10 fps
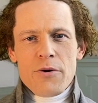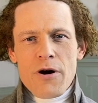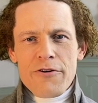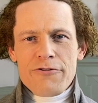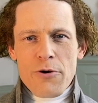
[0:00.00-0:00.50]

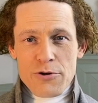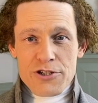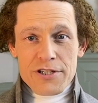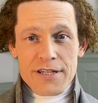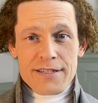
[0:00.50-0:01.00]
are
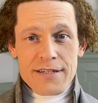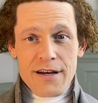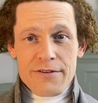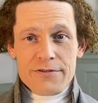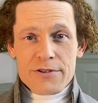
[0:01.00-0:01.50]
fortunate
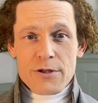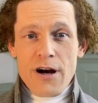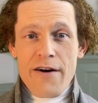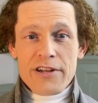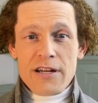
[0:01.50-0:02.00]
enough to
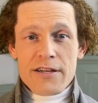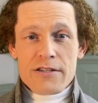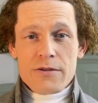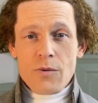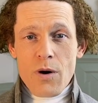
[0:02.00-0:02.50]
have at
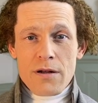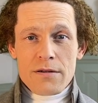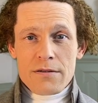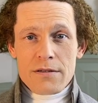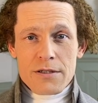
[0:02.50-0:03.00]
least
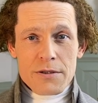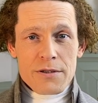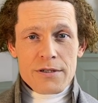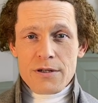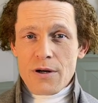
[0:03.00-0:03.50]
one
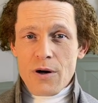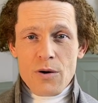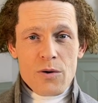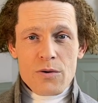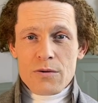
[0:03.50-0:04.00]
good
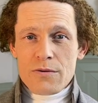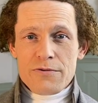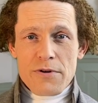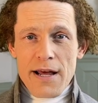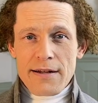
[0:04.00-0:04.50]
old
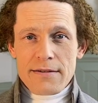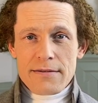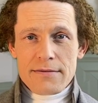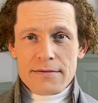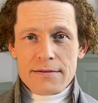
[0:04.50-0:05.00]
friend,
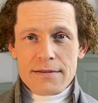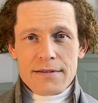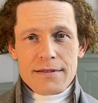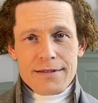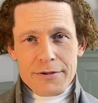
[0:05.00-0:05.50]

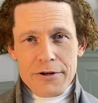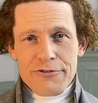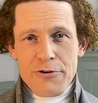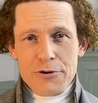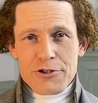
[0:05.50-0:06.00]
you are
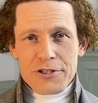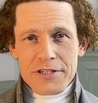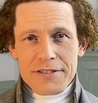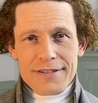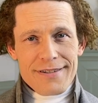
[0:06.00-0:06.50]

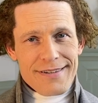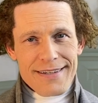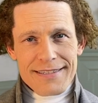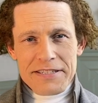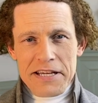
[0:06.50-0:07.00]
fortunate
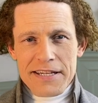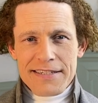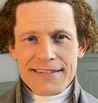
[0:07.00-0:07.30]
indeed.